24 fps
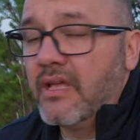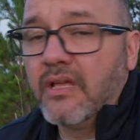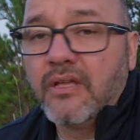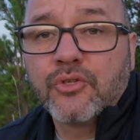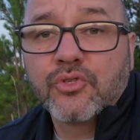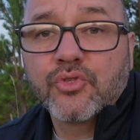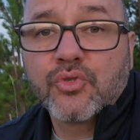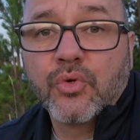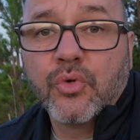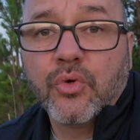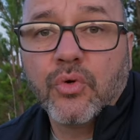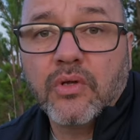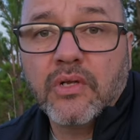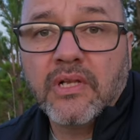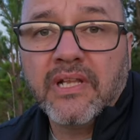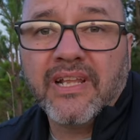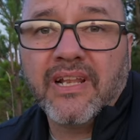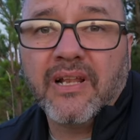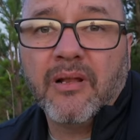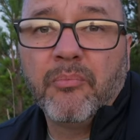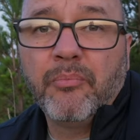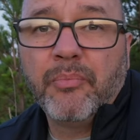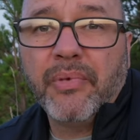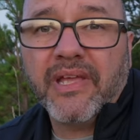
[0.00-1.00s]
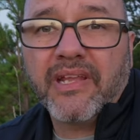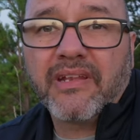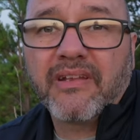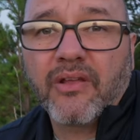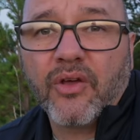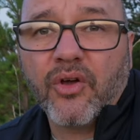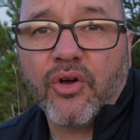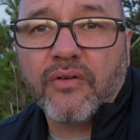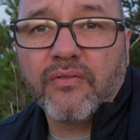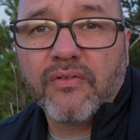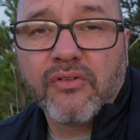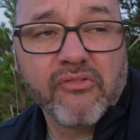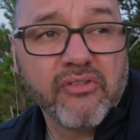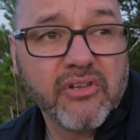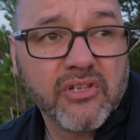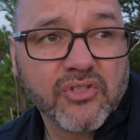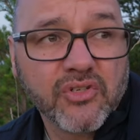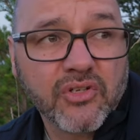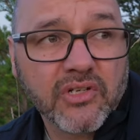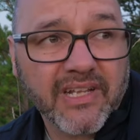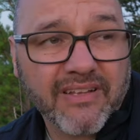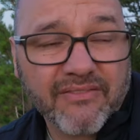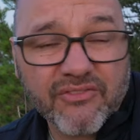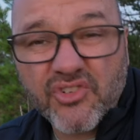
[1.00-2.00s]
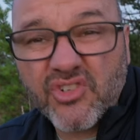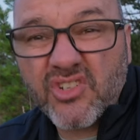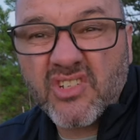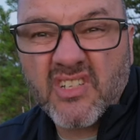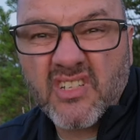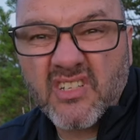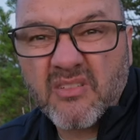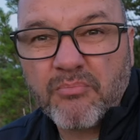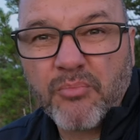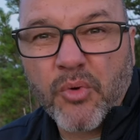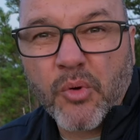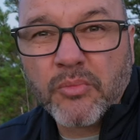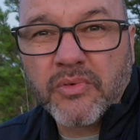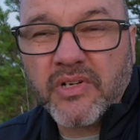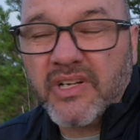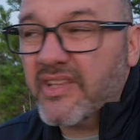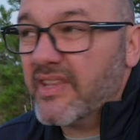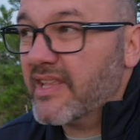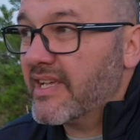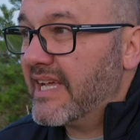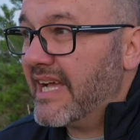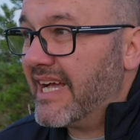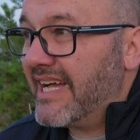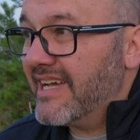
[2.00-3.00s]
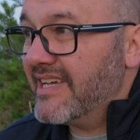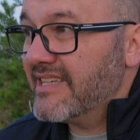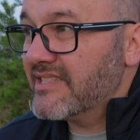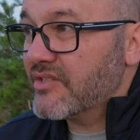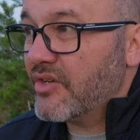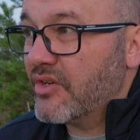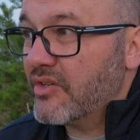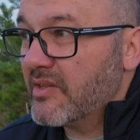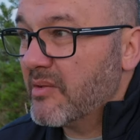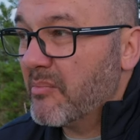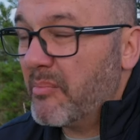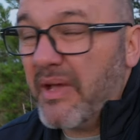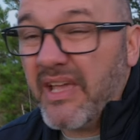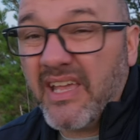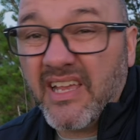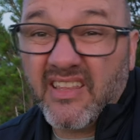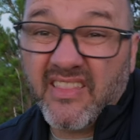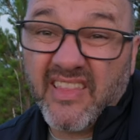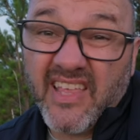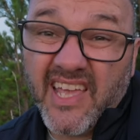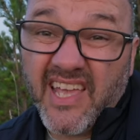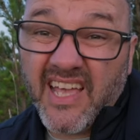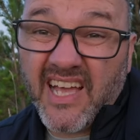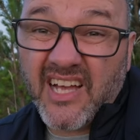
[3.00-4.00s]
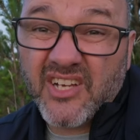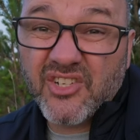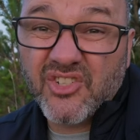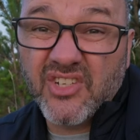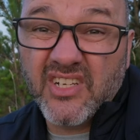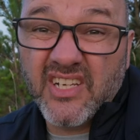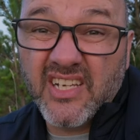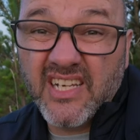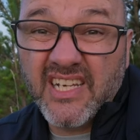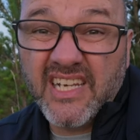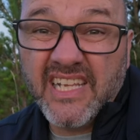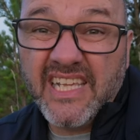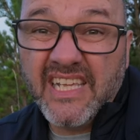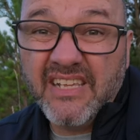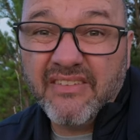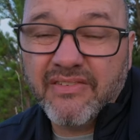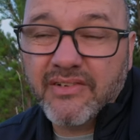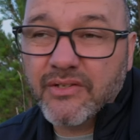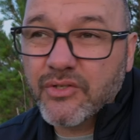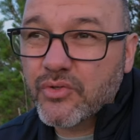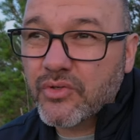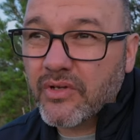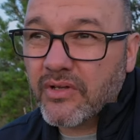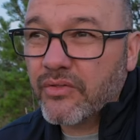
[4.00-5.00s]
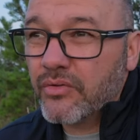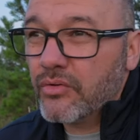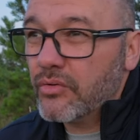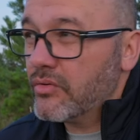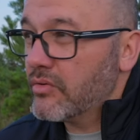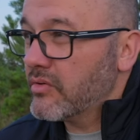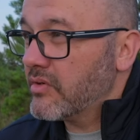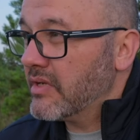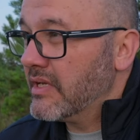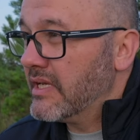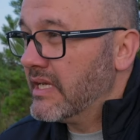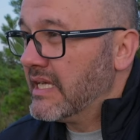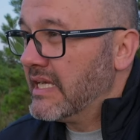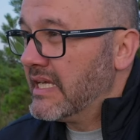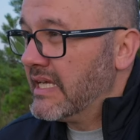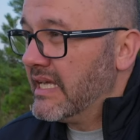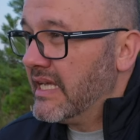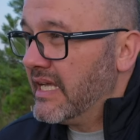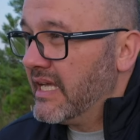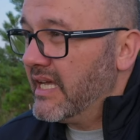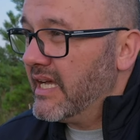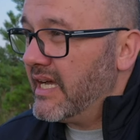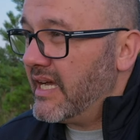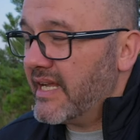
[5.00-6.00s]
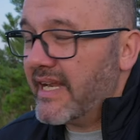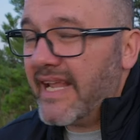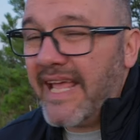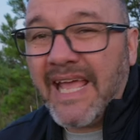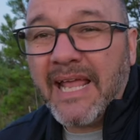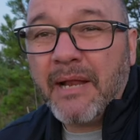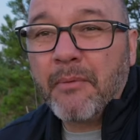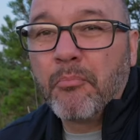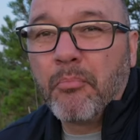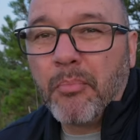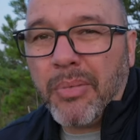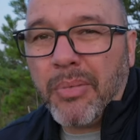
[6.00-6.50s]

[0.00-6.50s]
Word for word: So a little bit of a result, I've just bumped the guys on the bike and they're actually leaving. So I thought I'd head